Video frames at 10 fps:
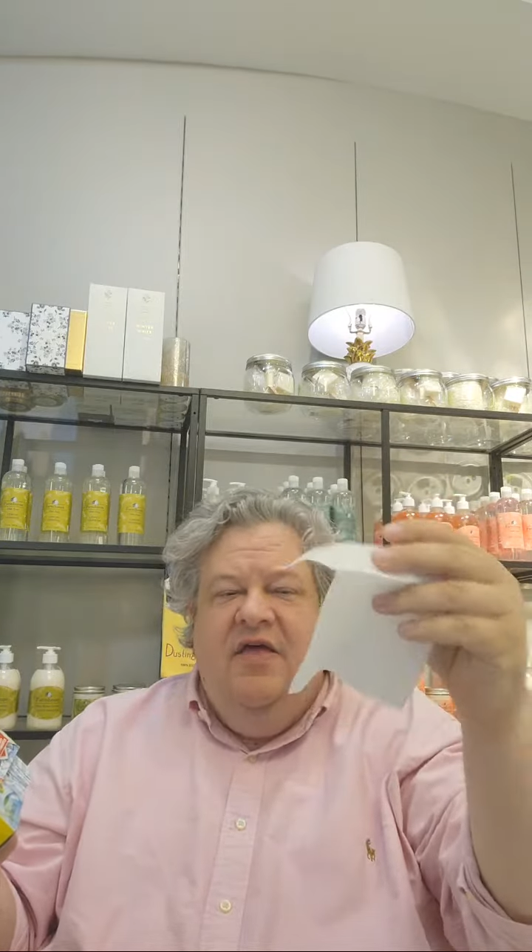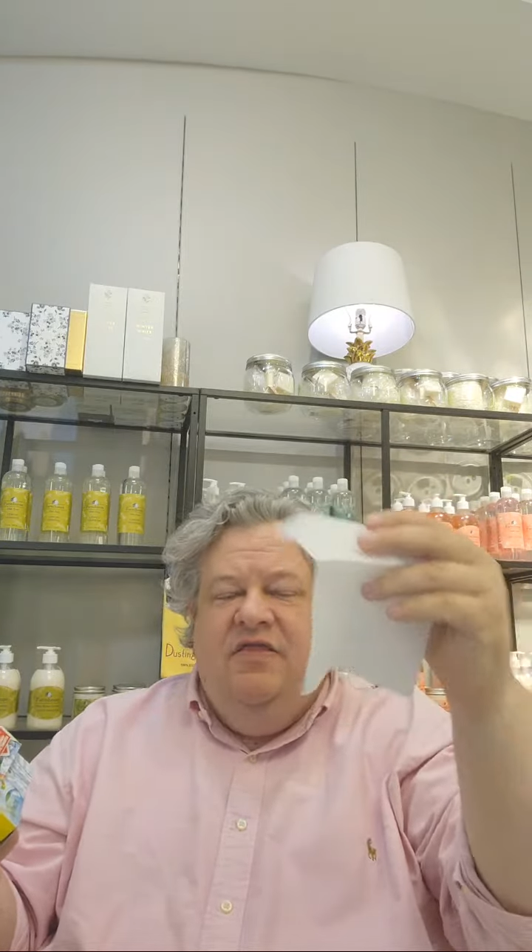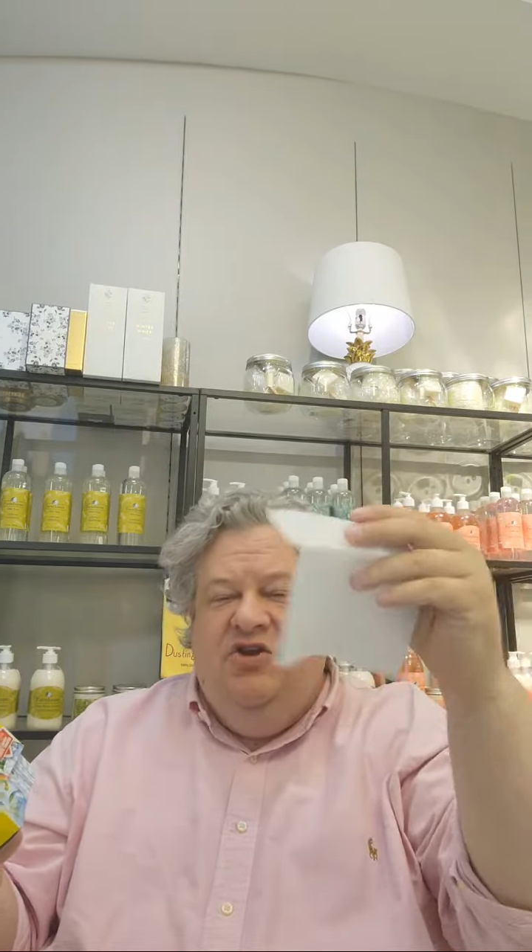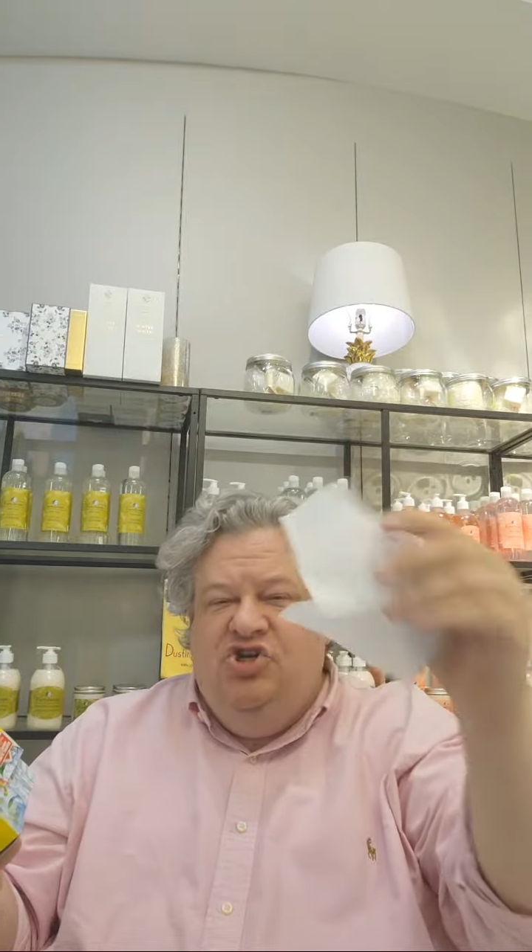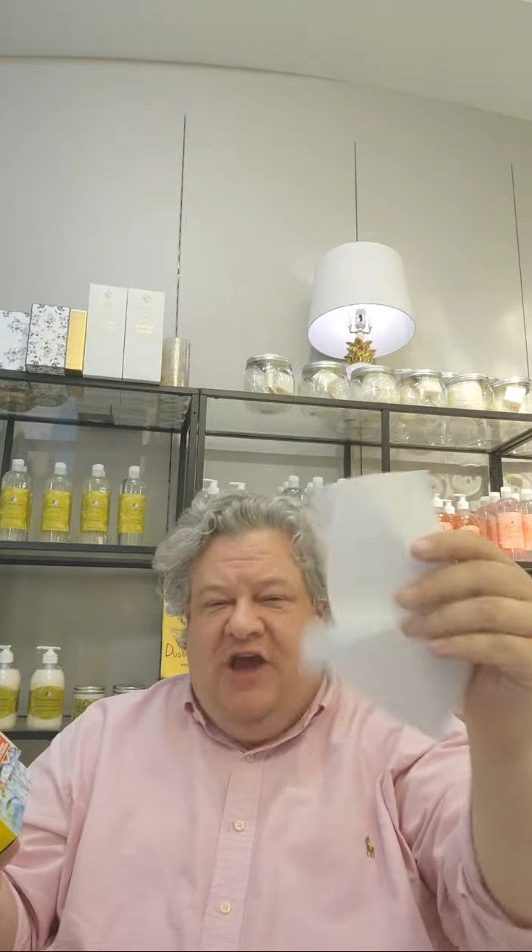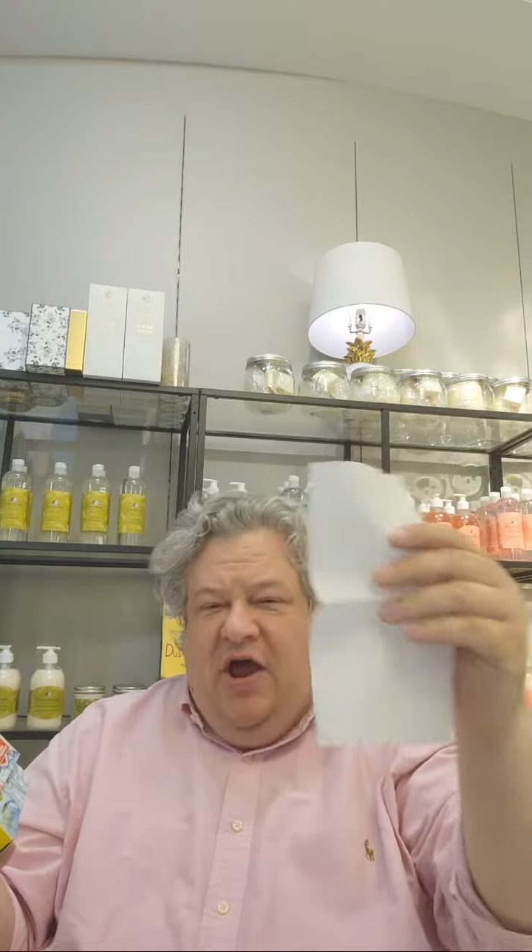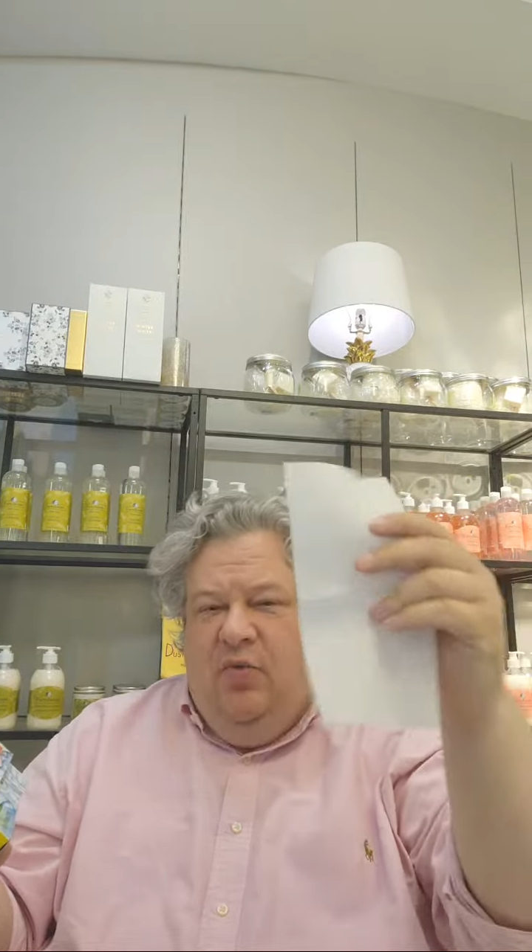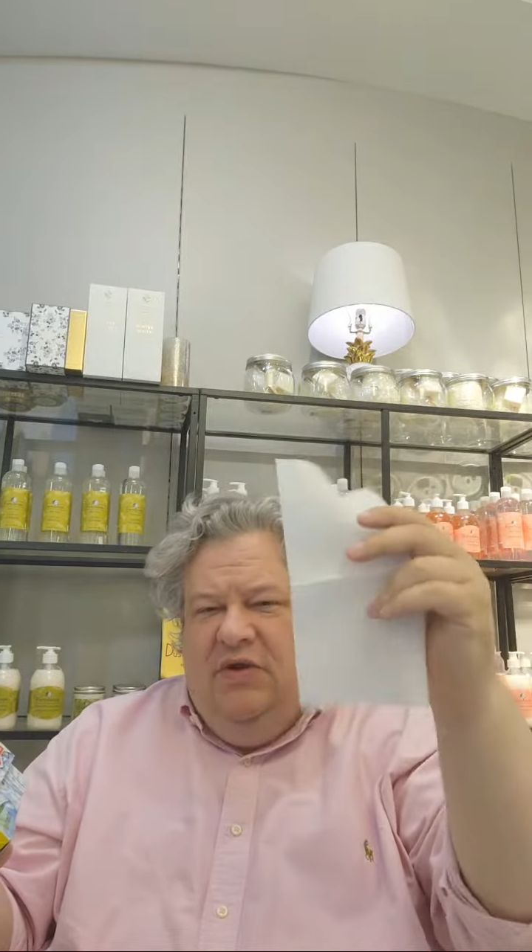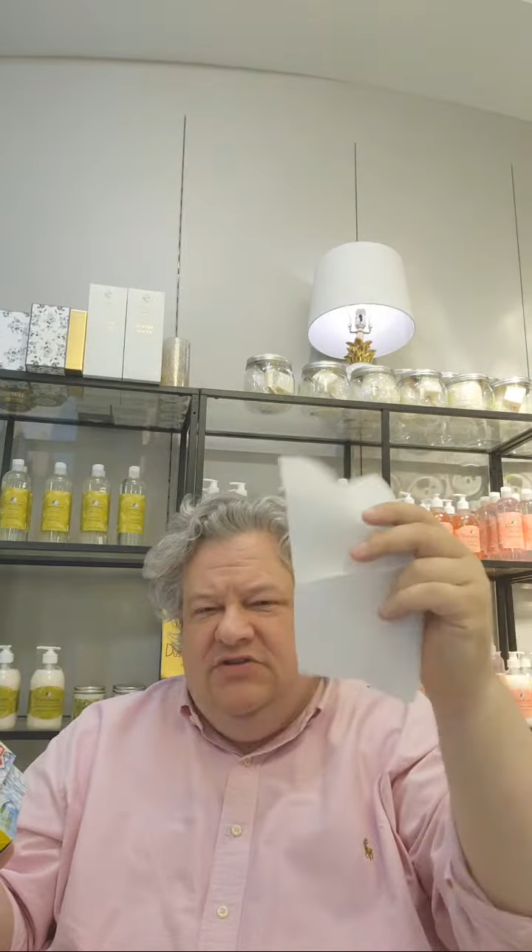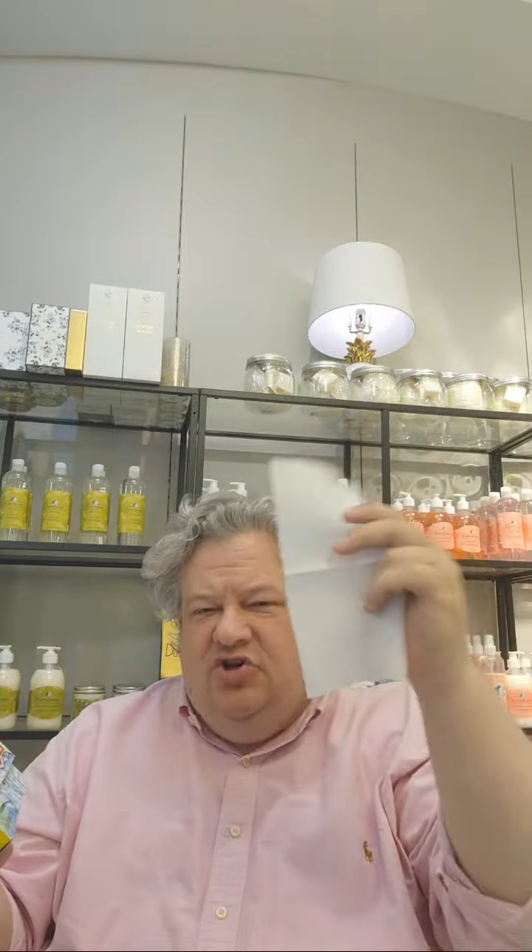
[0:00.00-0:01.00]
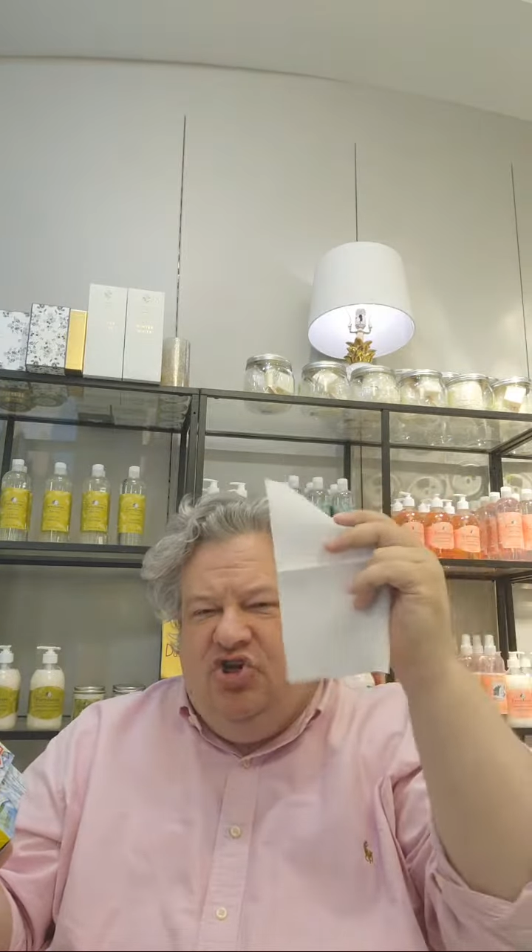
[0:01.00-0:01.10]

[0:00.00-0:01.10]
The Shout ones are